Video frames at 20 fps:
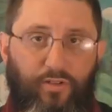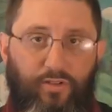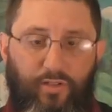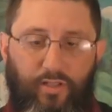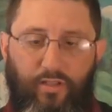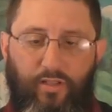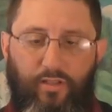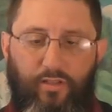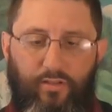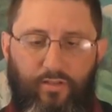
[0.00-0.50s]
you
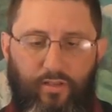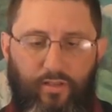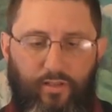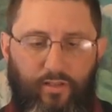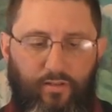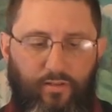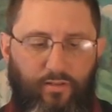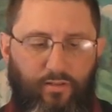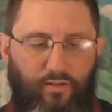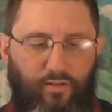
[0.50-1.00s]
see that
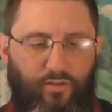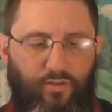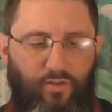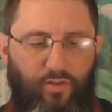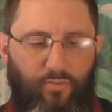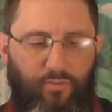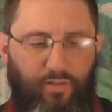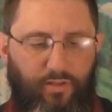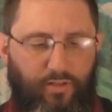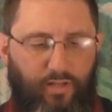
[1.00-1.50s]
uh, you
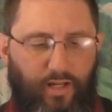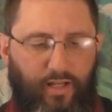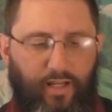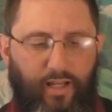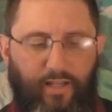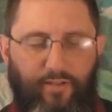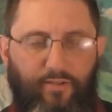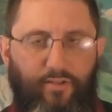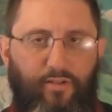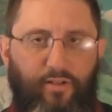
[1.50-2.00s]
show them that God
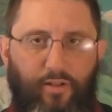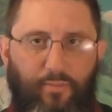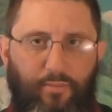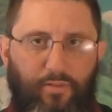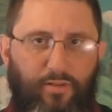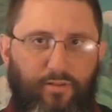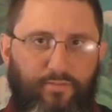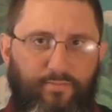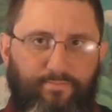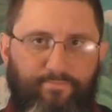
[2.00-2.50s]
has their
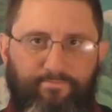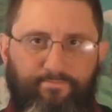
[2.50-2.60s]
number.